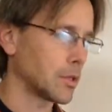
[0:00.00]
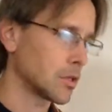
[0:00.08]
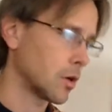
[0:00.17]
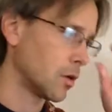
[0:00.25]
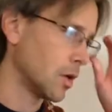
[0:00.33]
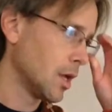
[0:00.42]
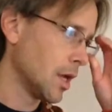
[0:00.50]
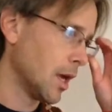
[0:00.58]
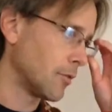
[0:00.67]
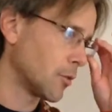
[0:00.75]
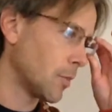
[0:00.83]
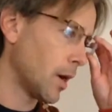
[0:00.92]
So
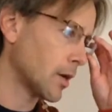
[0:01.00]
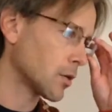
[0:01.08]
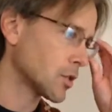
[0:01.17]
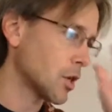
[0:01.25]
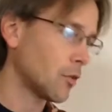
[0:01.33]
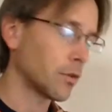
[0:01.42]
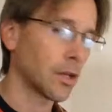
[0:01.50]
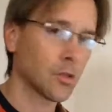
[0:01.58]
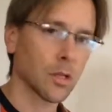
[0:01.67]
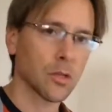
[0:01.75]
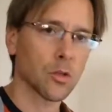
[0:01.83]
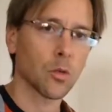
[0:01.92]
if you're by yourself and I
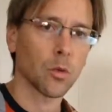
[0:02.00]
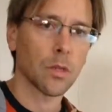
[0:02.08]
try to score